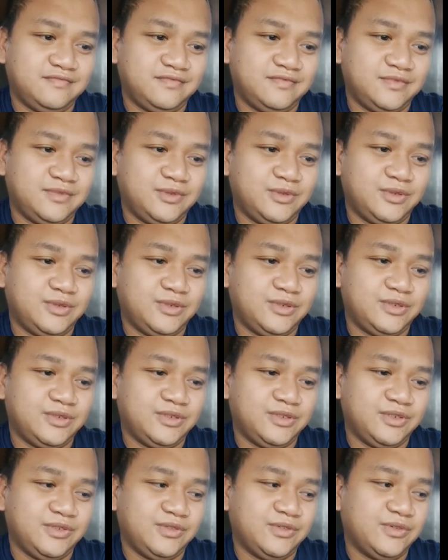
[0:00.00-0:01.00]
Where
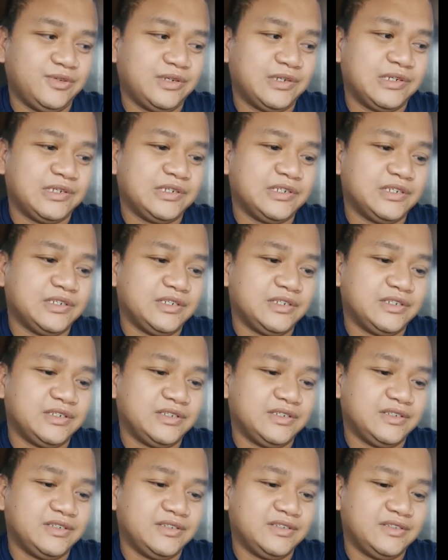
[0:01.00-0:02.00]
you are
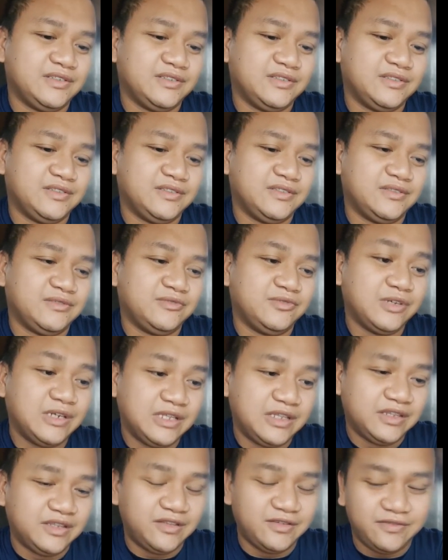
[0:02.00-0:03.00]

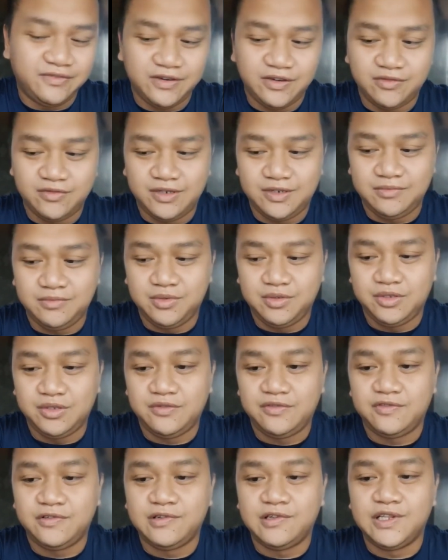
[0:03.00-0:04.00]
with the very
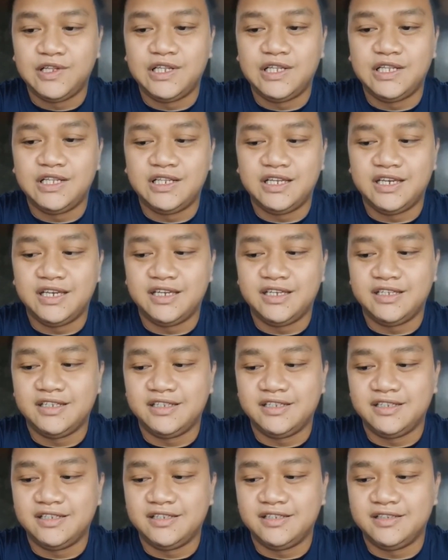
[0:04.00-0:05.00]
beautiful
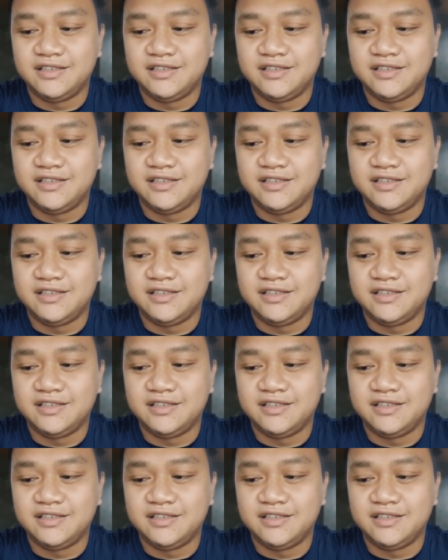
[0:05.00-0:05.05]
and